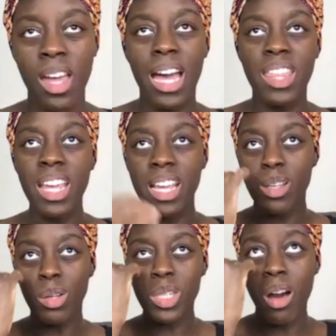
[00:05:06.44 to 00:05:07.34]
I think it's
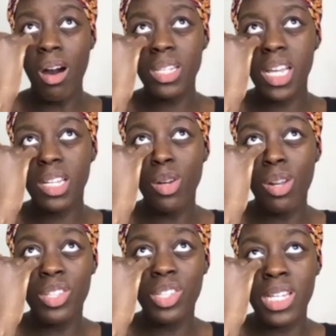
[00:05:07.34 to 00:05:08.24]
also hard to
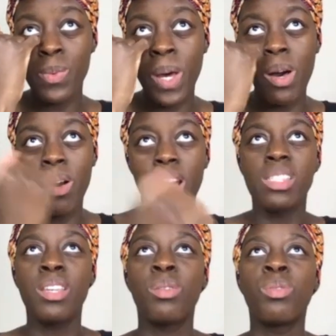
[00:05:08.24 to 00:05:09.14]
acknowledge it as well
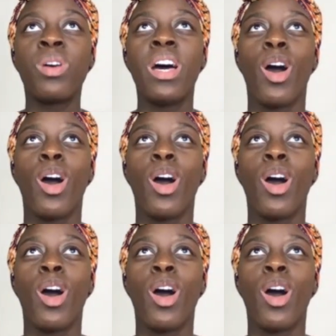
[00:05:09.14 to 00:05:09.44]
until,